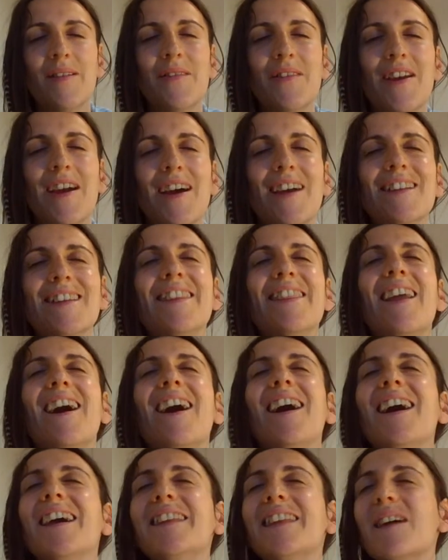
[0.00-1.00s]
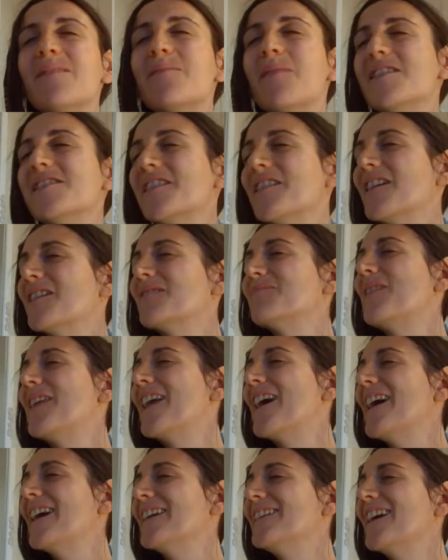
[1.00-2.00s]
We are the 9-dimensional
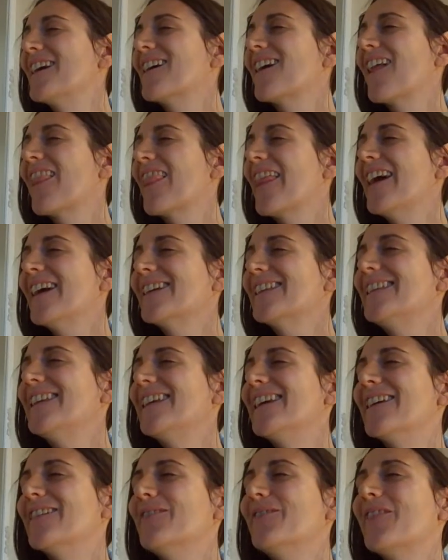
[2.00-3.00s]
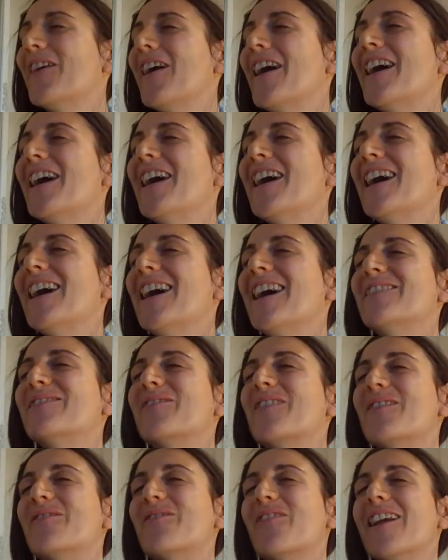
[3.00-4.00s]
Pleiadian Collective, and
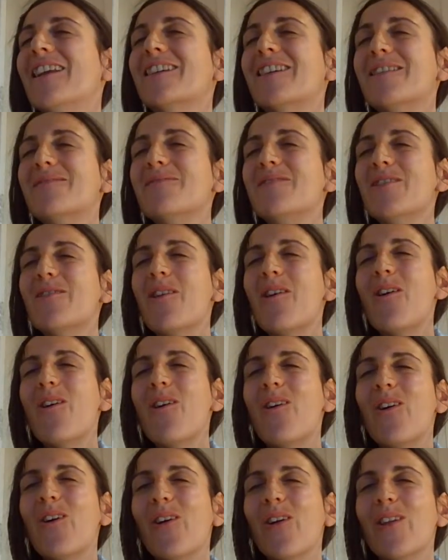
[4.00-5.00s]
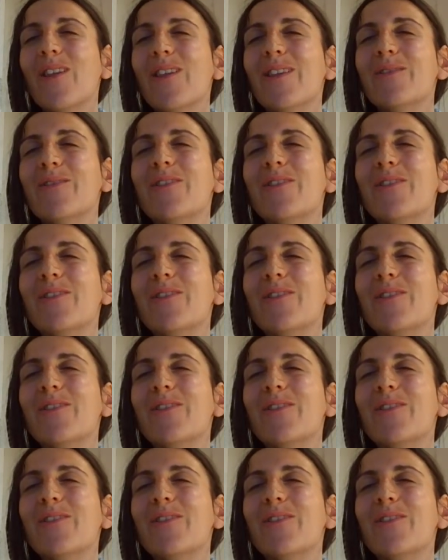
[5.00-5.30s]
we welcome you all.